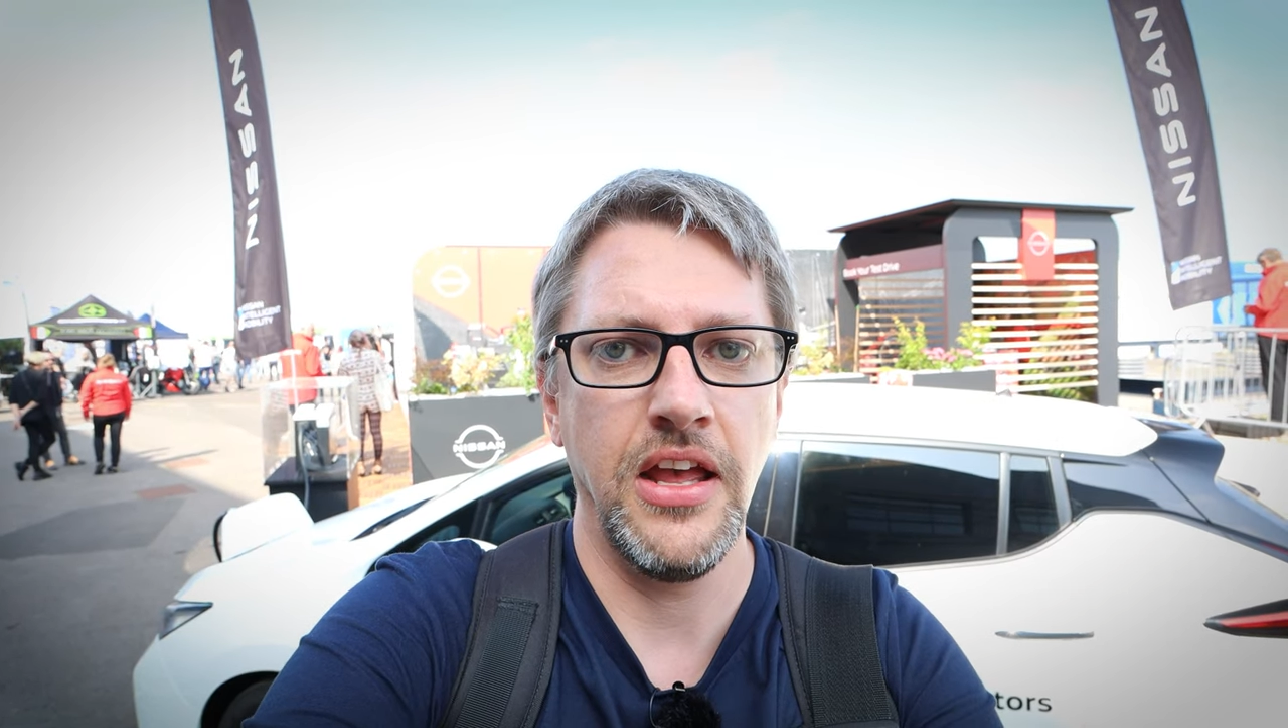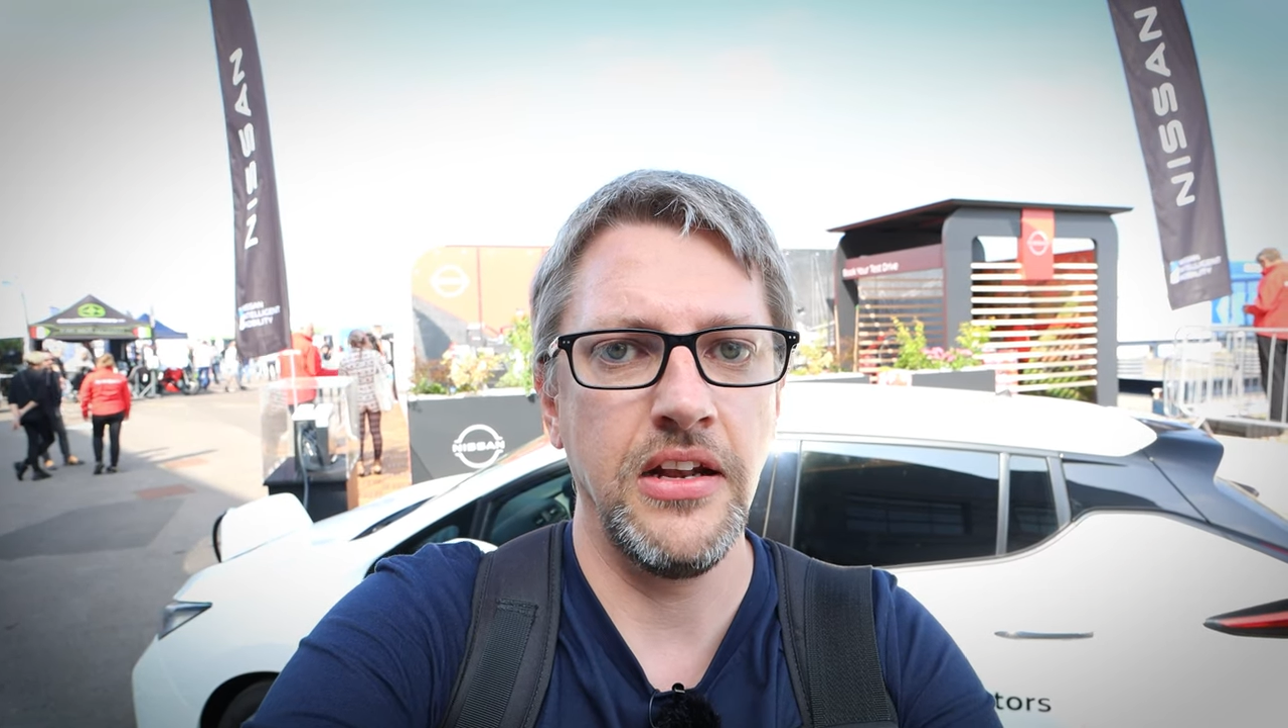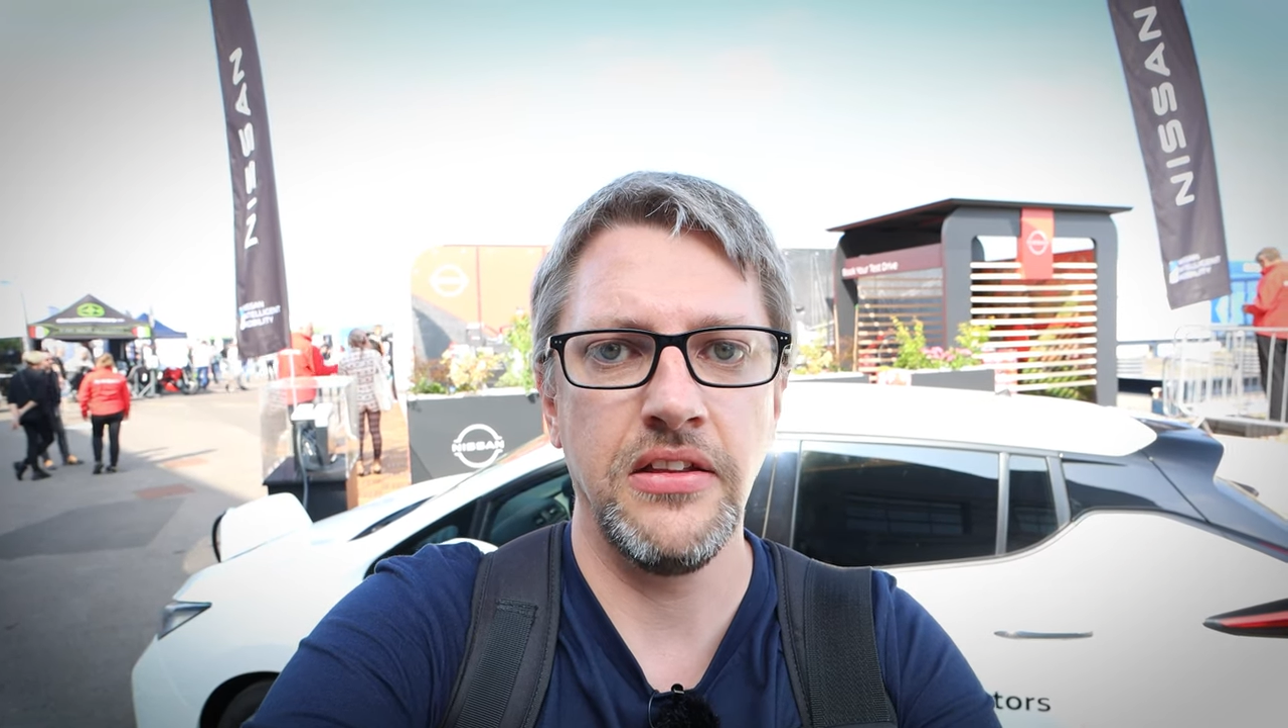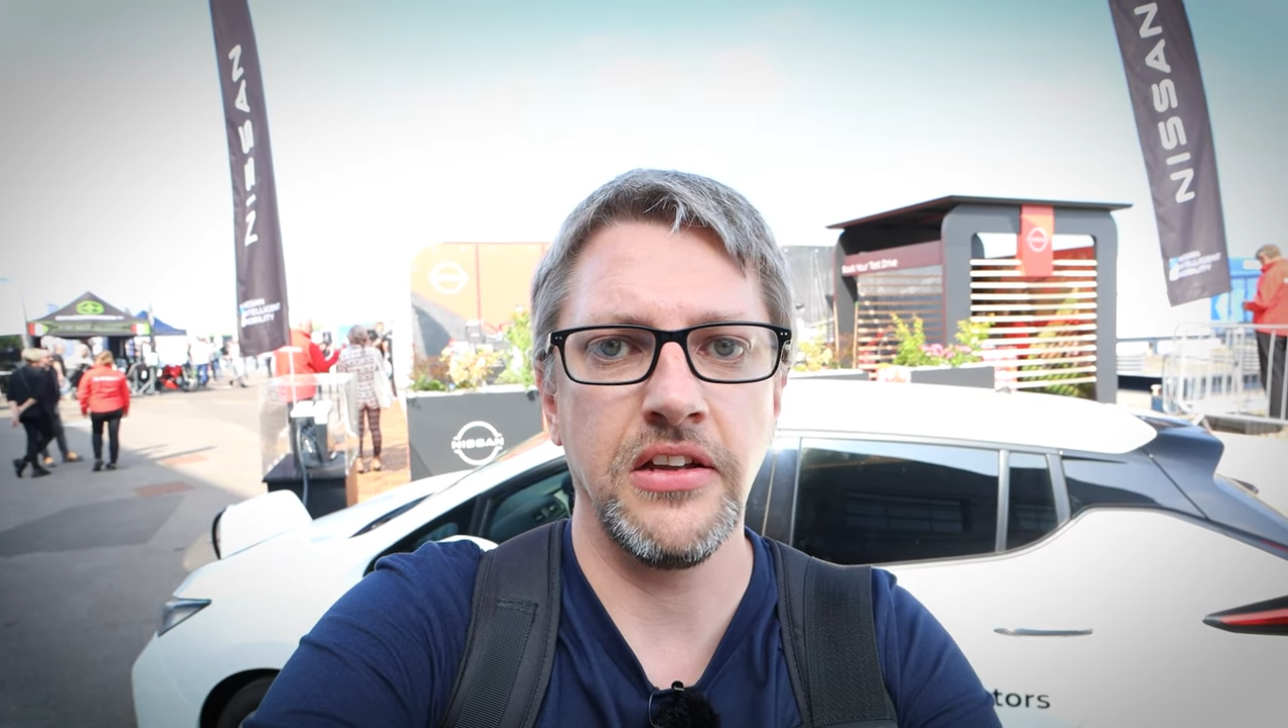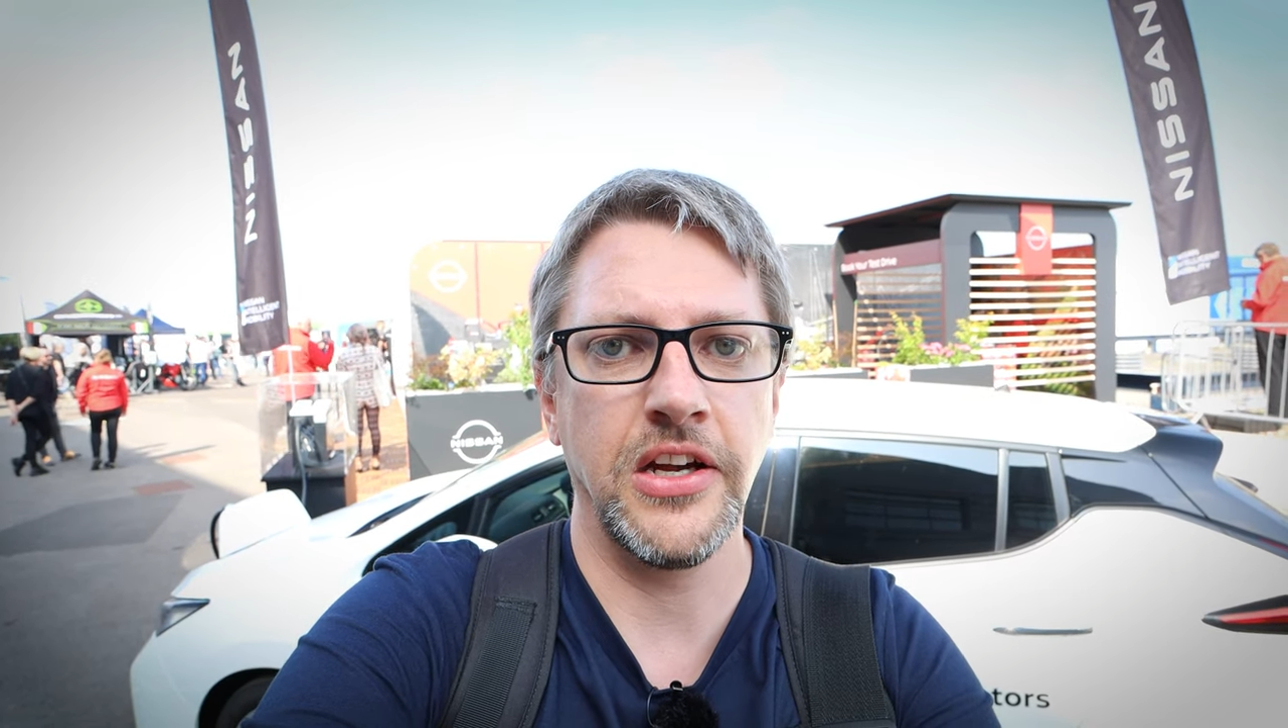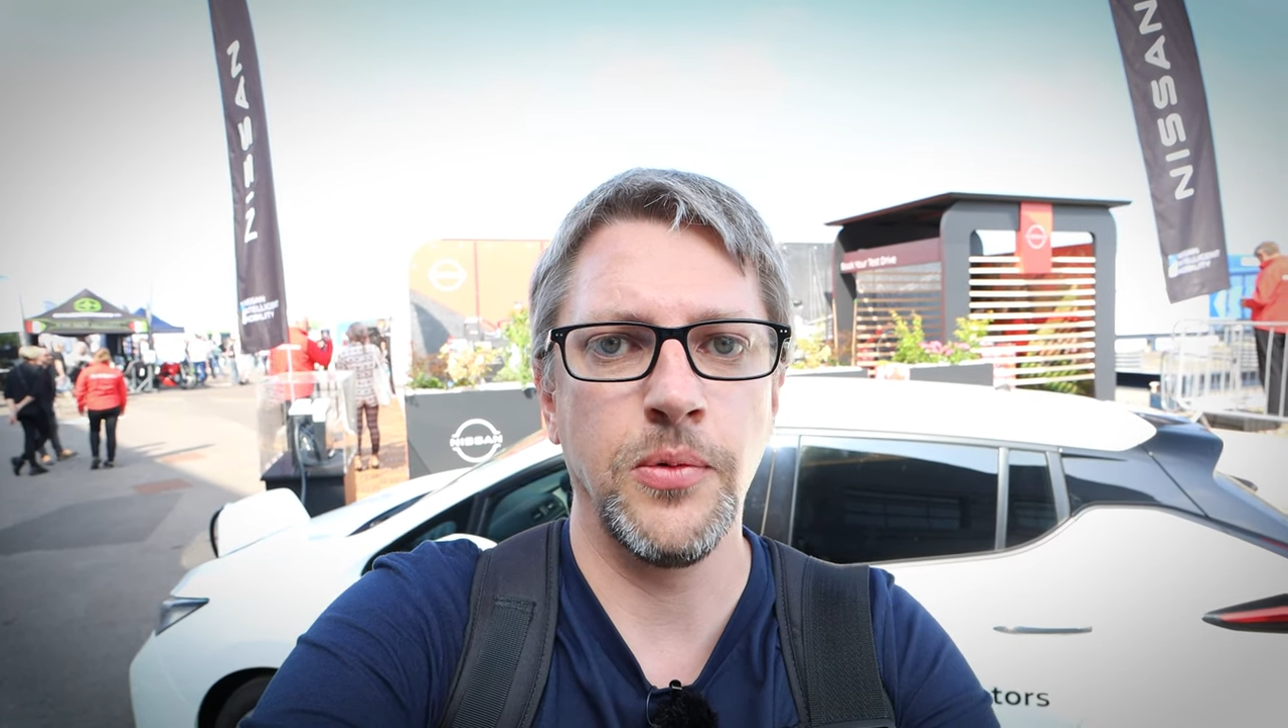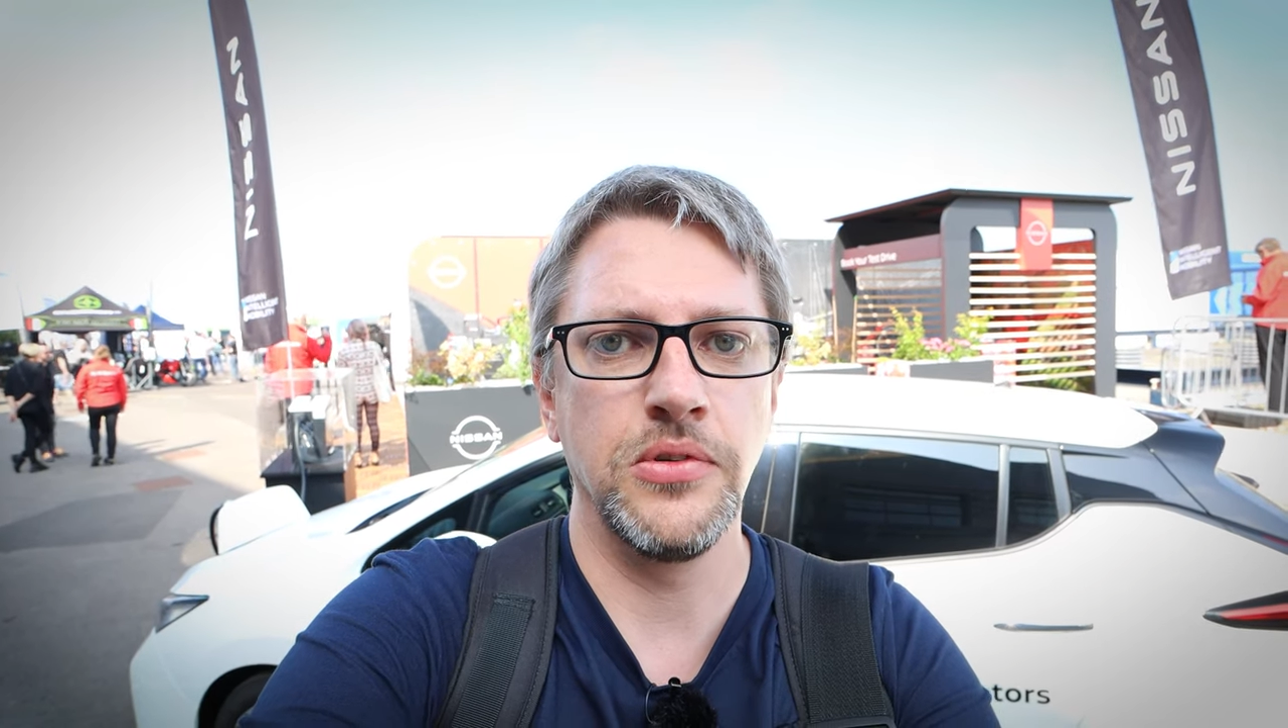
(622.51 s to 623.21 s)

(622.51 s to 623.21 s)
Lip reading: Anything I